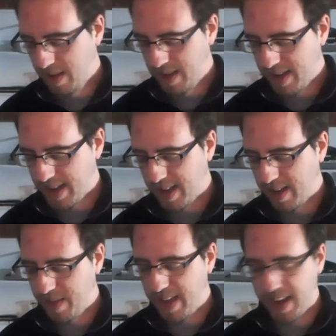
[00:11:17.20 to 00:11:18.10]

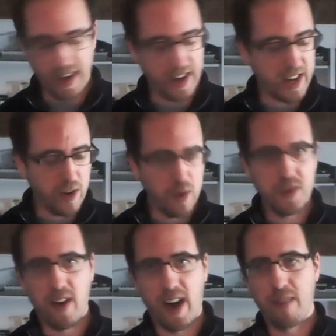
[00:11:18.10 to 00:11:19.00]
Uh, and it includes
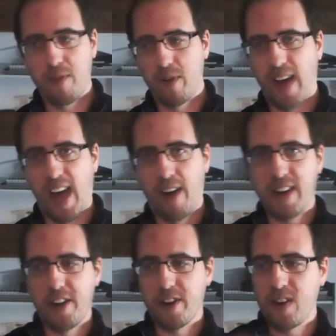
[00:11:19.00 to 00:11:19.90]
a lot of little
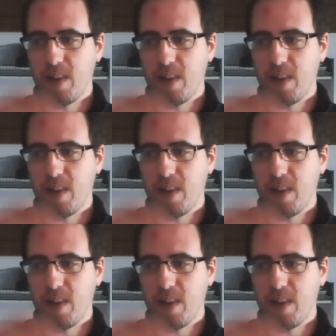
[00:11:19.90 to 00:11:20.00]
alligator clip